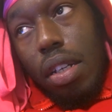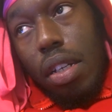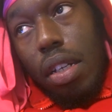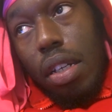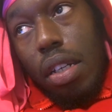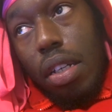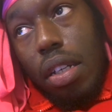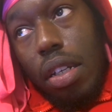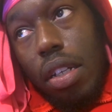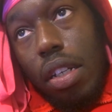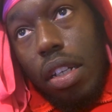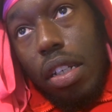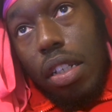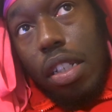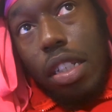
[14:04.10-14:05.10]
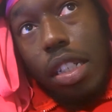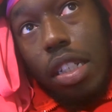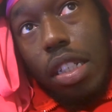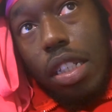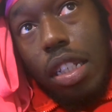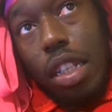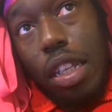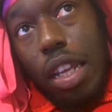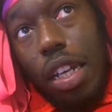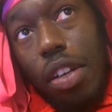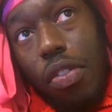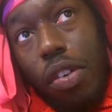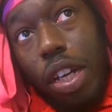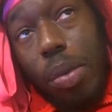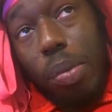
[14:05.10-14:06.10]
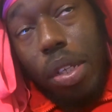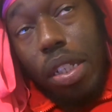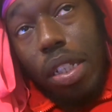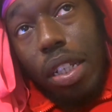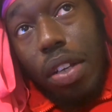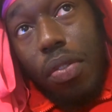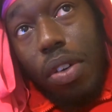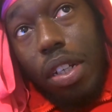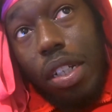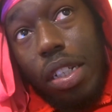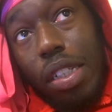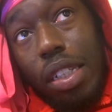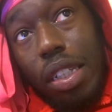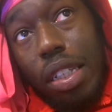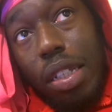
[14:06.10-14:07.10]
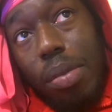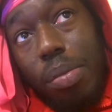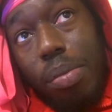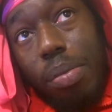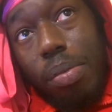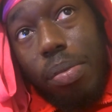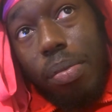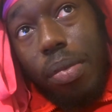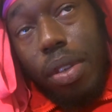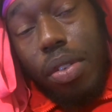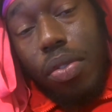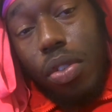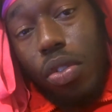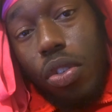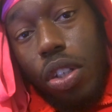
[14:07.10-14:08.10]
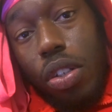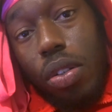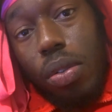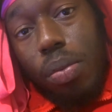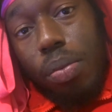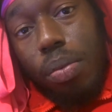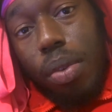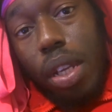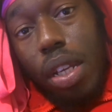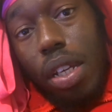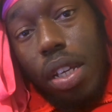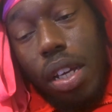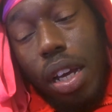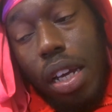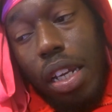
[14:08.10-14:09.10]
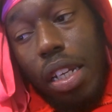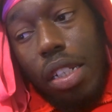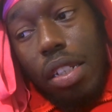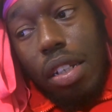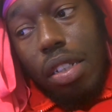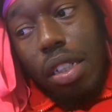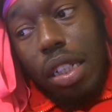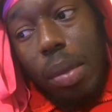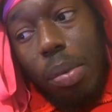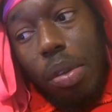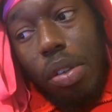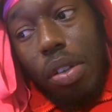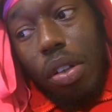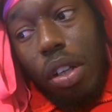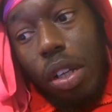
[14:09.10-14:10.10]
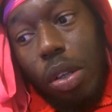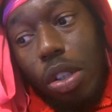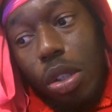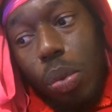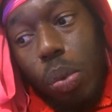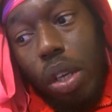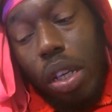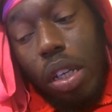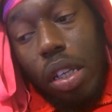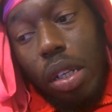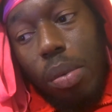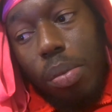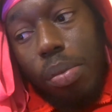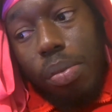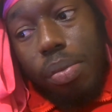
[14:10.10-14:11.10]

yeah, I need to listen to, to that advice myself. I need to sleep for real. I need to start sleeping earlier and just waking up.